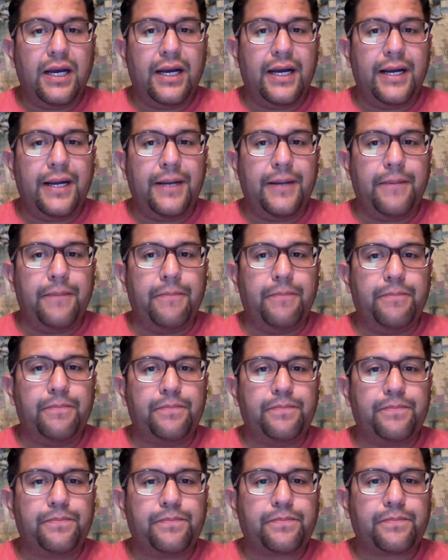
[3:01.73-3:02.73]
um,
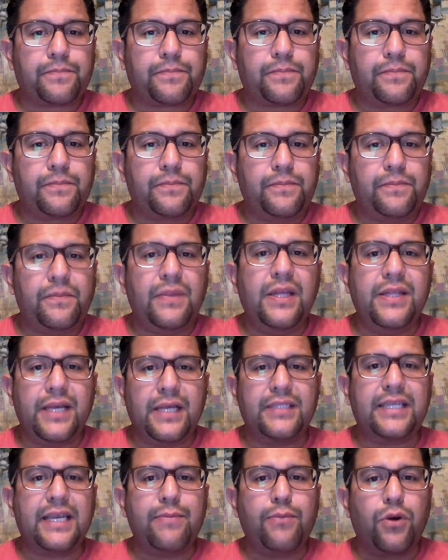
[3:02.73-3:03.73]
in
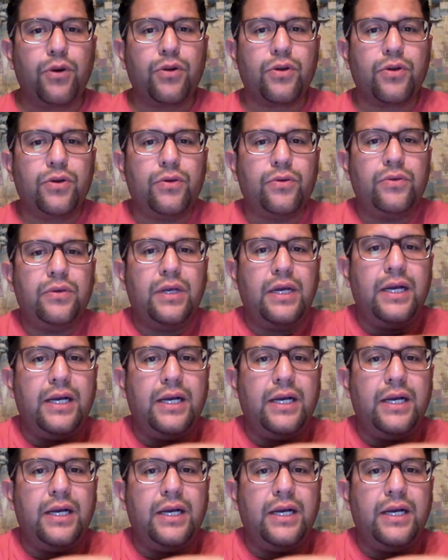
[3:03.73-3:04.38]
that same article,